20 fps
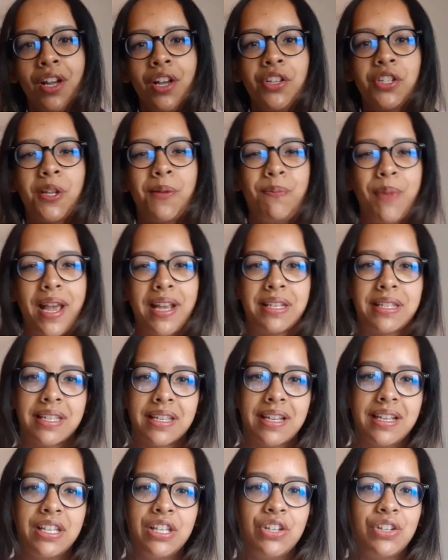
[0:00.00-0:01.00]
so
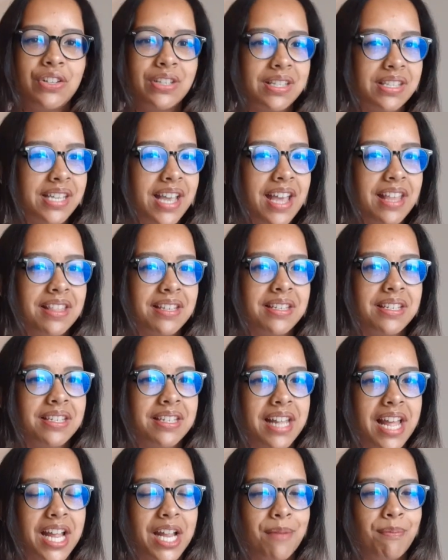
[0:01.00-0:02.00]
basically you could say this is
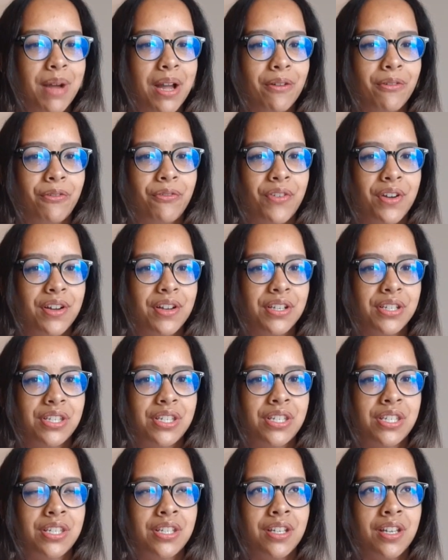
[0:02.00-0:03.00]
like my
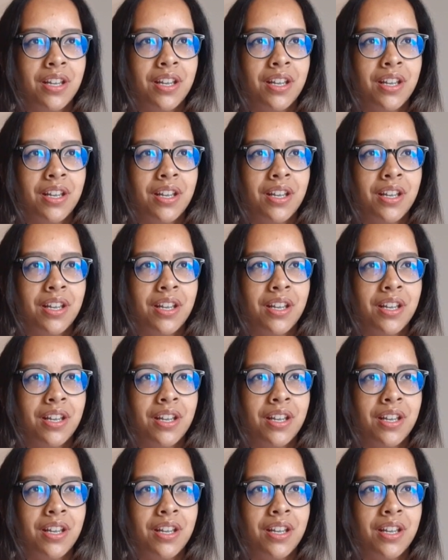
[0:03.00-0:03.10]
first